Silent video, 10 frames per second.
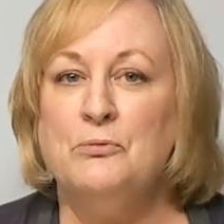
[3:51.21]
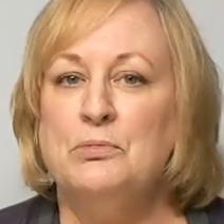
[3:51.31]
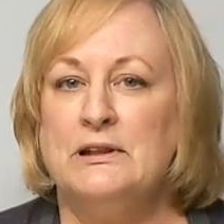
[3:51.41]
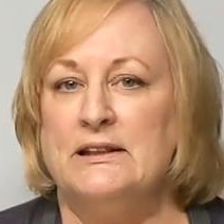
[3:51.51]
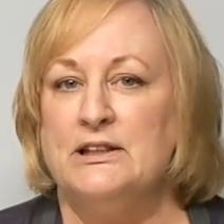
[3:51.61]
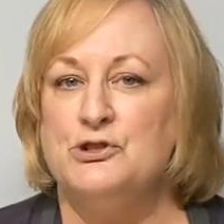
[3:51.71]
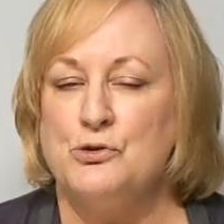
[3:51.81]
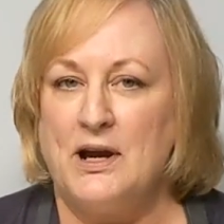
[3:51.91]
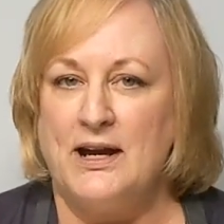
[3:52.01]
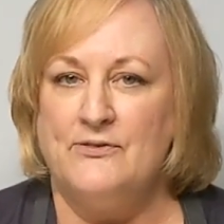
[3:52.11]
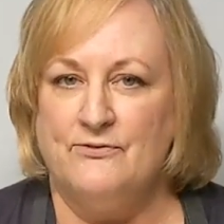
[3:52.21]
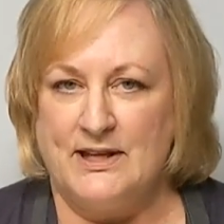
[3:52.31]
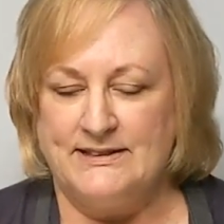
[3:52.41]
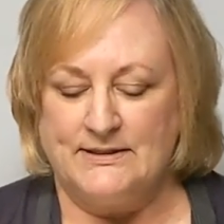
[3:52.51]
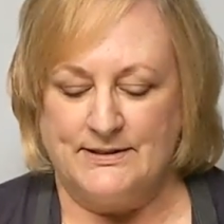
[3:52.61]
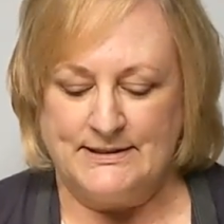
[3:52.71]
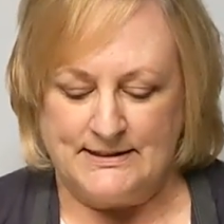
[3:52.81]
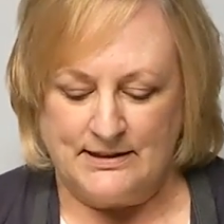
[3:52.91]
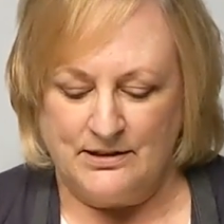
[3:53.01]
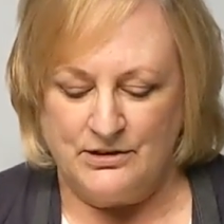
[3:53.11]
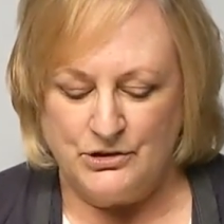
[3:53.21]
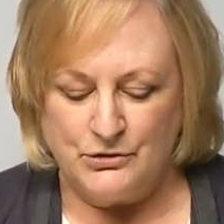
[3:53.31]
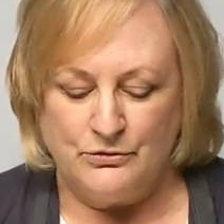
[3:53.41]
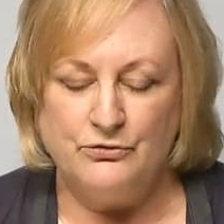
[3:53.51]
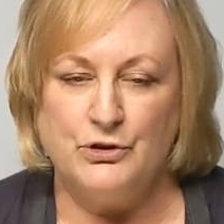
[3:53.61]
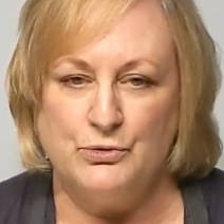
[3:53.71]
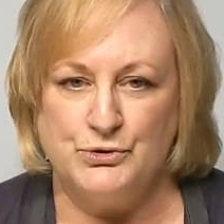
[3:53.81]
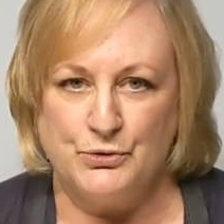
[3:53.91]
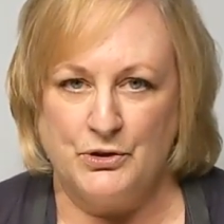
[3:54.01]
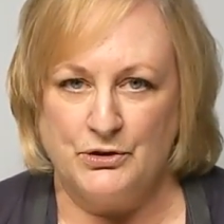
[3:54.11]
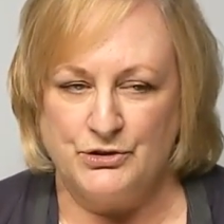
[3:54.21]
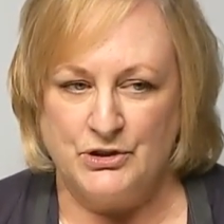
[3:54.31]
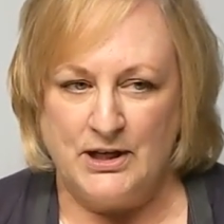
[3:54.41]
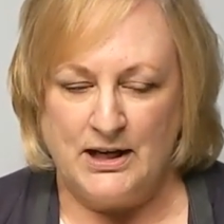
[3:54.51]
completely dry vessels to infuse oils.